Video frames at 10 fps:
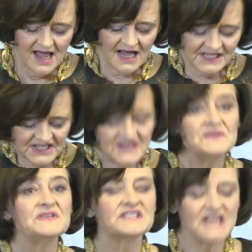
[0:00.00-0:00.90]
Until
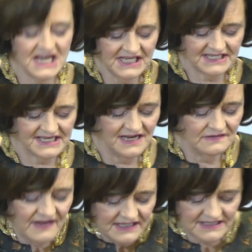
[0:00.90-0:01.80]
states,
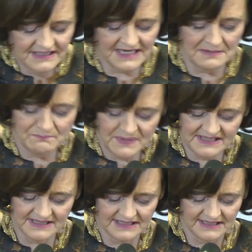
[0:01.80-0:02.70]
investors and
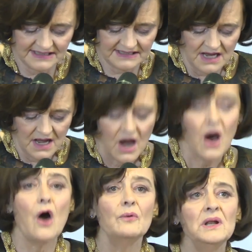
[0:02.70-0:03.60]
businesses
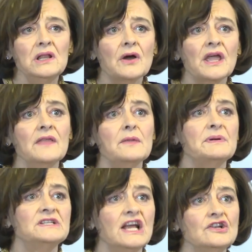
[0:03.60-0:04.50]
are unlocking the
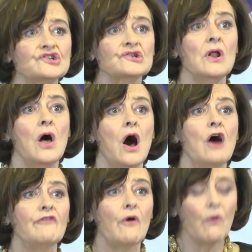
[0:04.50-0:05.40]
potential
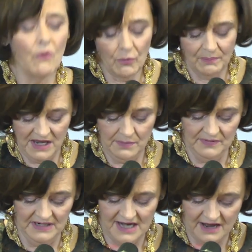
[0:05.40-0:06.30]
of all
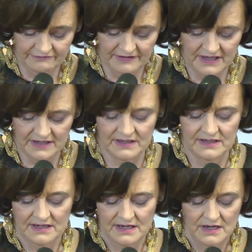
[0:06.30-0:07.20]
people in Africa,
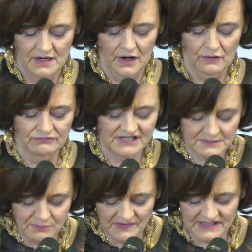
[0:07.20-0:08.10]

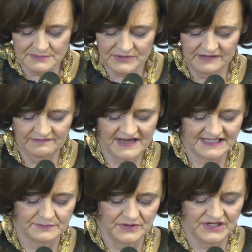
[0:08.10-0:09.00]
responsible
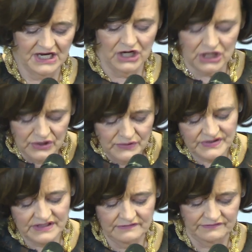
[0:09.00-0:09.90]
investment,
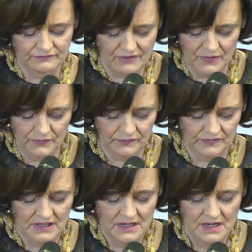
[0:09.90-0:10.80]
inclusive growth,
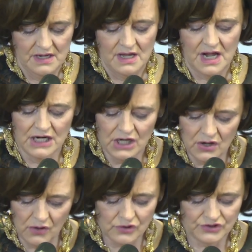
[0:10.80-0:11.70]
and
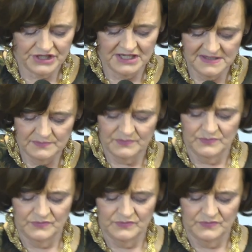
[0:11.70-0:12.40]
long-term